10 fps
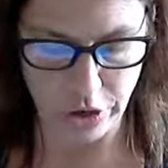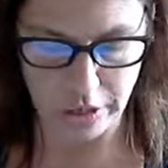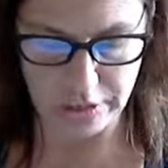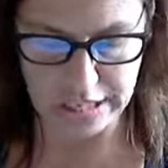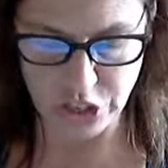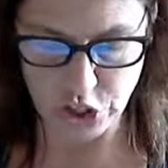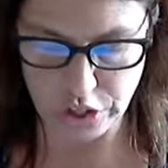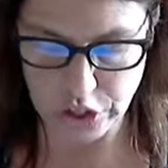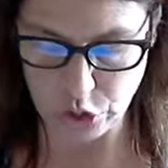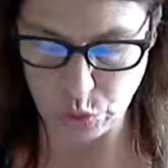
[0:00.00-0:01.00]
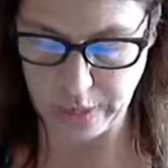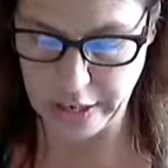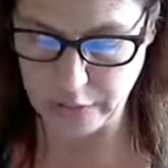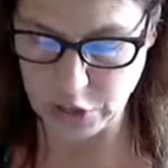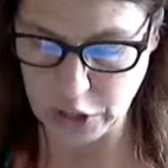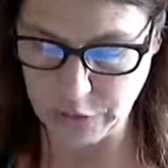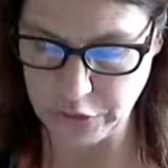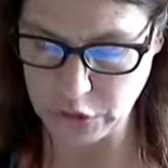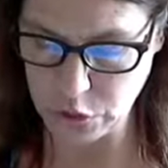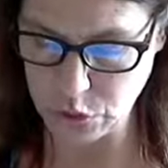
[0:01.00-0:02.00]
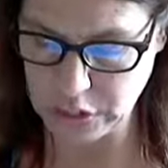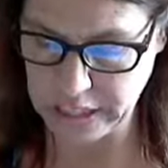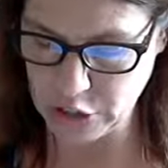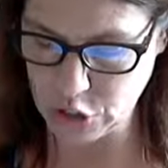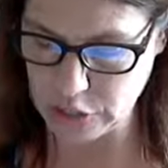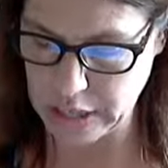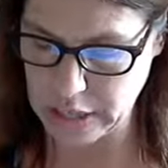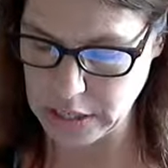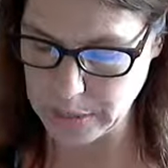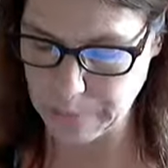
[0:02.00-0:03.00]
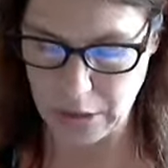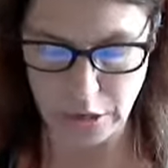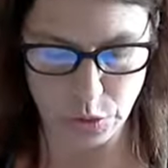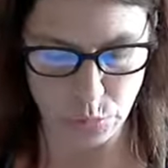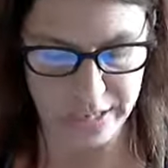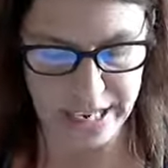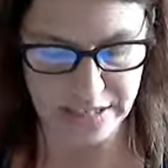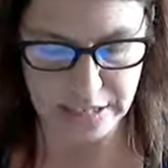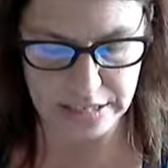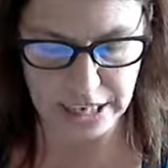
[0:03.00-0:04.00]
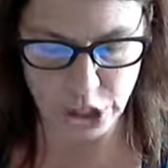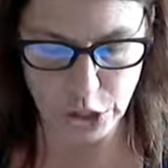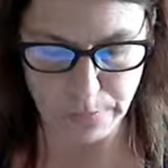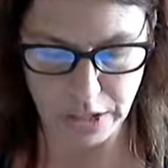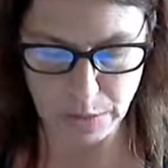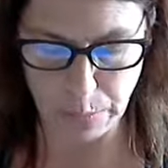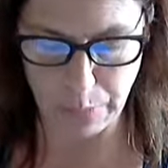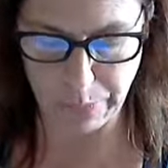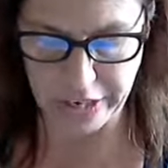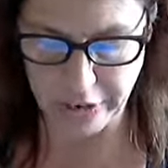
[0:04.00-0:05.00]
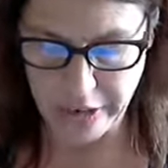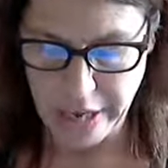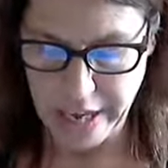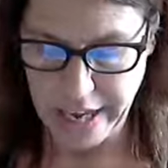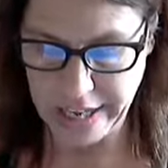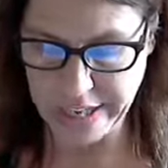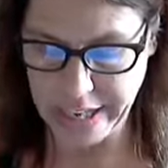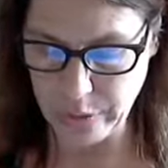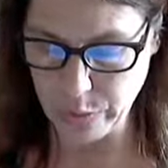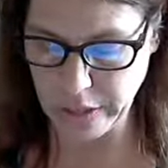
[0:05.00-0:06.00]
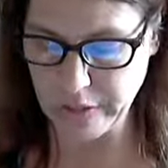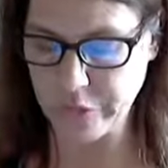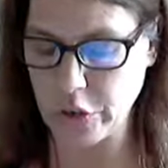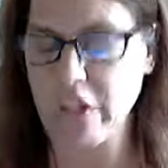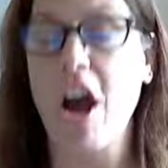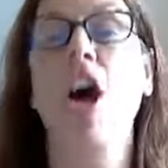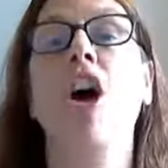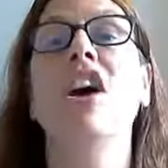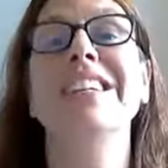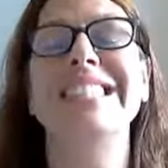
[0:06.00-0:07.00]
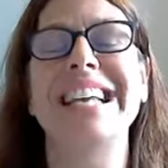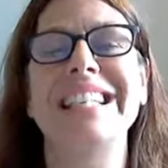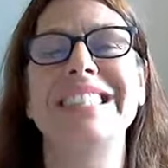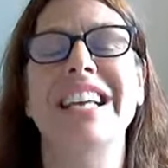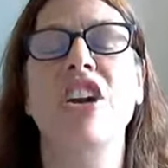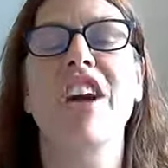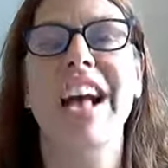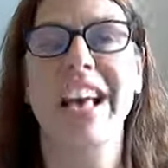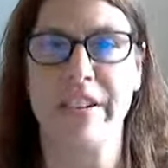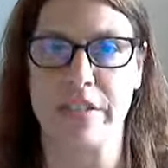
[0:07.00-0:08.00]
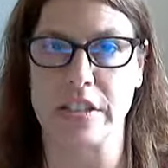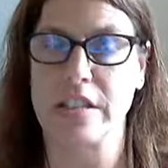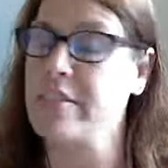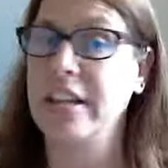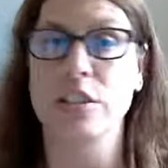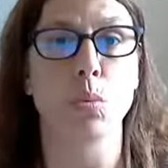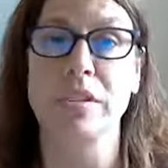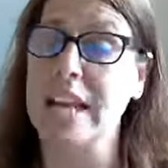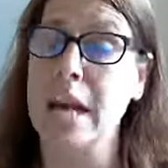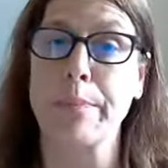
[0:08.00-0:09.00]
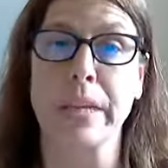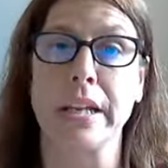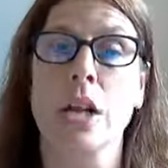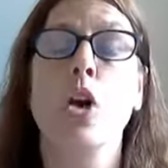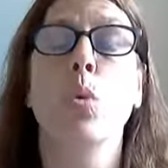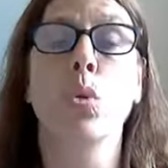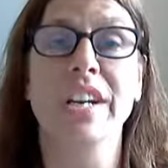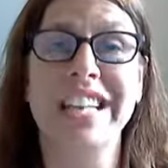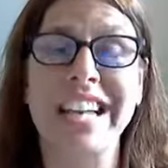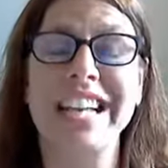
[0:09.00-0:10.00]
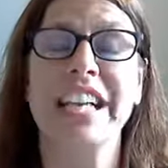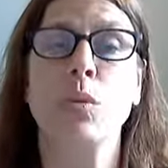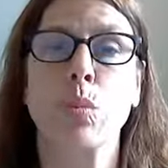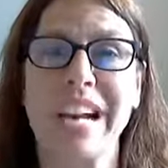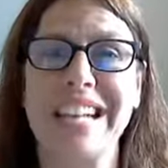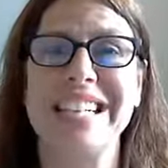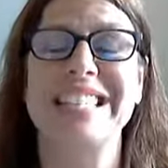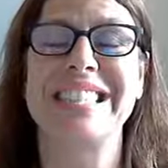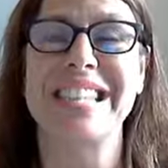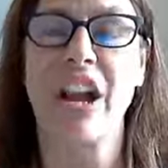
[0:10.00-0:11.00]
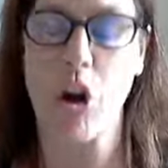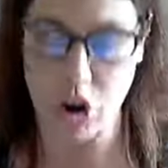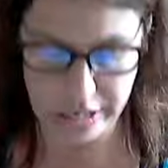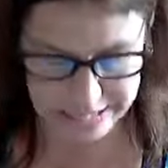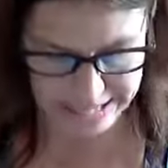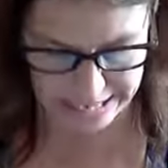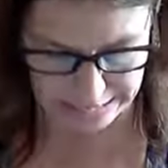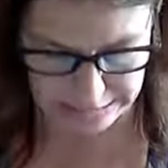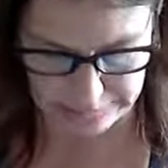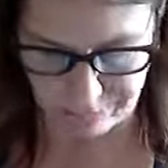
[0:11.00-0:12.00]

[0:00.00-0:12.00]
our nation this new era of geophysical dangers that is upon us. We as a nation must prepare and get ready for the hard days that are ahead of us. And that's what's happening. We're getting ready to see hard days.